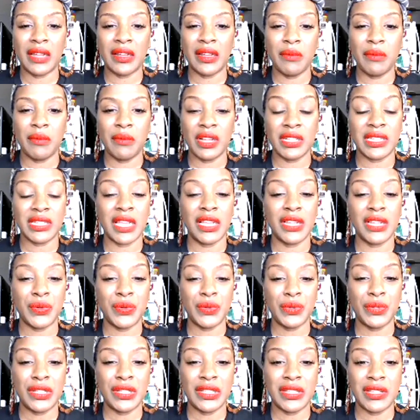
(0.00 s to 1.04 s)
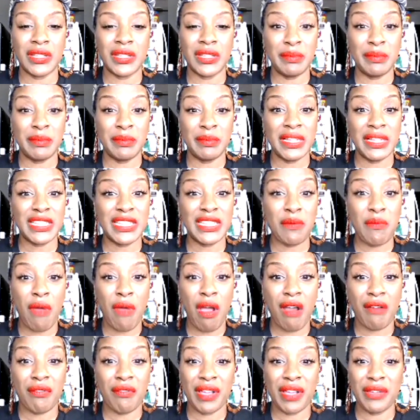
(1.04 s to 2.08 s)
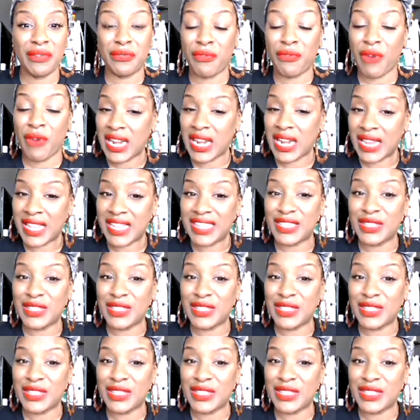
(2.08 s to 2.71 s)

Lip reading: are scheduled to talk to me tomorrow and Friday.